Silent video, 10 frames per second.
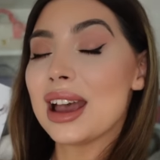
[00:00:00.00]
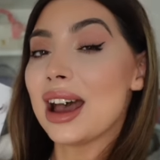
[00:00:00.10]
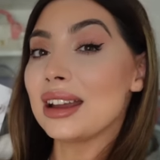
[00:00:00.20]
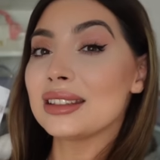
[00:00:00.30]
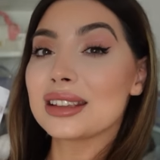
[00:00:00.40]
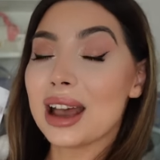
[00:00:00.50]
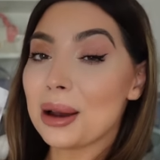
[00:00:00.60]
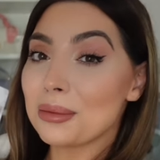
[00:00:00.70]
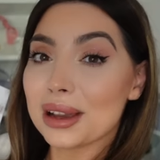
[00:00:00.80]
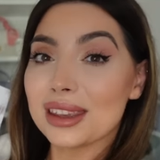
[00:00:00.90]
And
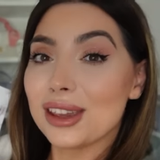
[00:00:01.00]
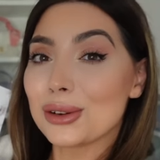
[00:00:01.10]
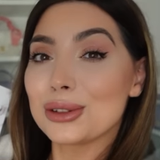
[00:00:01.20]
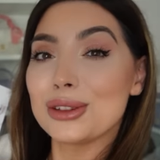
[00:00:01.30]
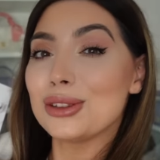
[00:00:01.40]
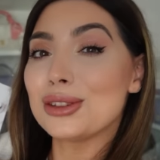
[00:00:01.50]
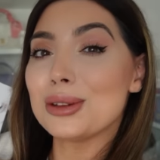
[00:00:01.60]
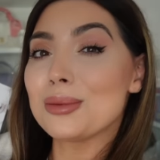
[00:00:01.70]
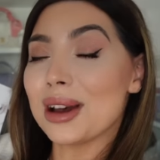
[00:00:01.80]
come back here on YouTube